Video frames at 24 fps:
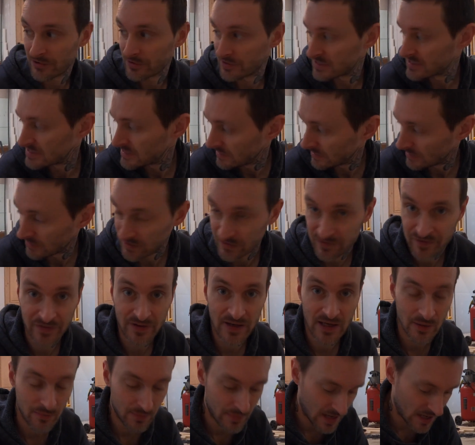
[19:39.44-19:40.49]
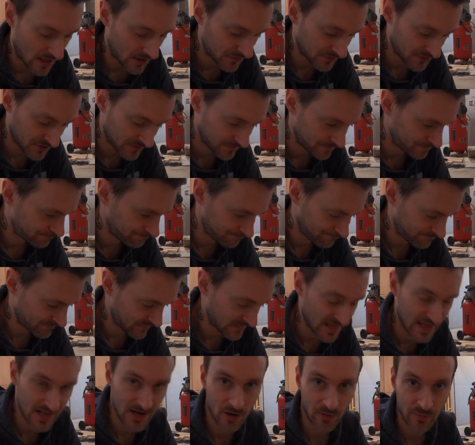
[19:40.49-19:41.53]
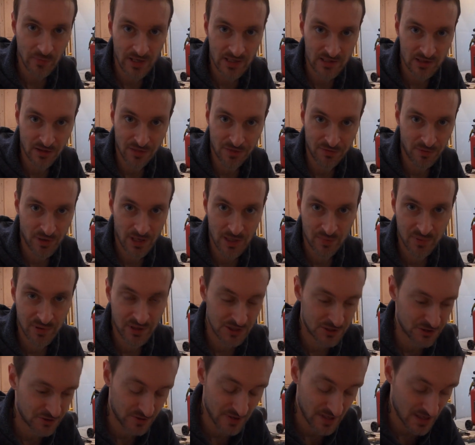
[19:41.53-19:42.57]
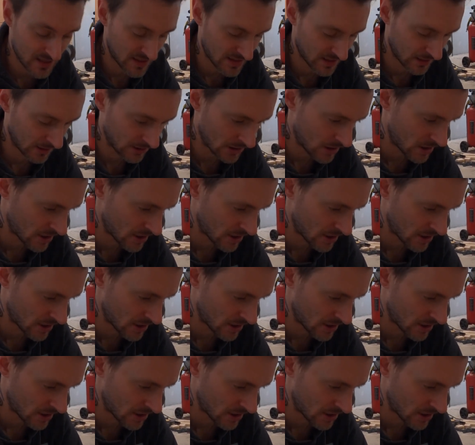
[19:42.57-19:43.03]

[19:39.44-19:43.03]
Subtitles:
or the ceiling fan mount, they don't make the thread pitch or anything